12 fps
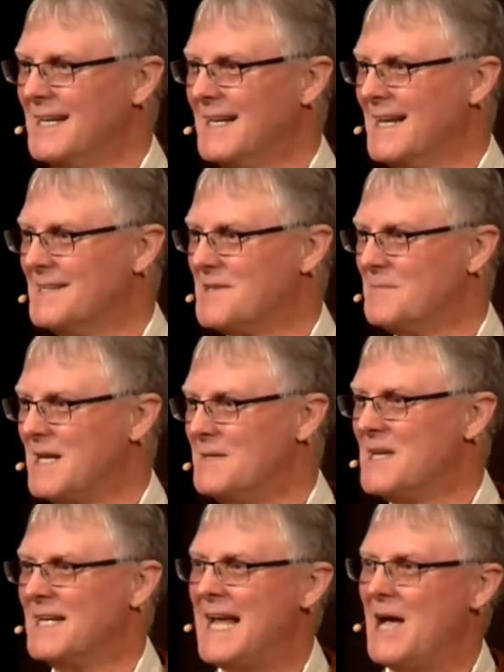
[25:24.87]
again, sometimes
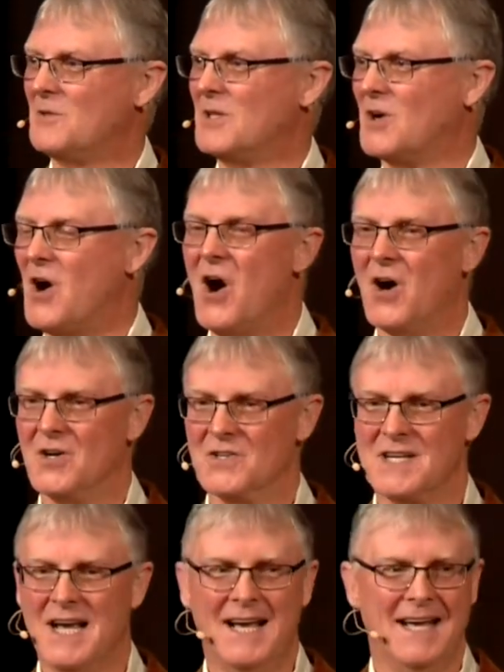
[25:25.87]
I count the cars.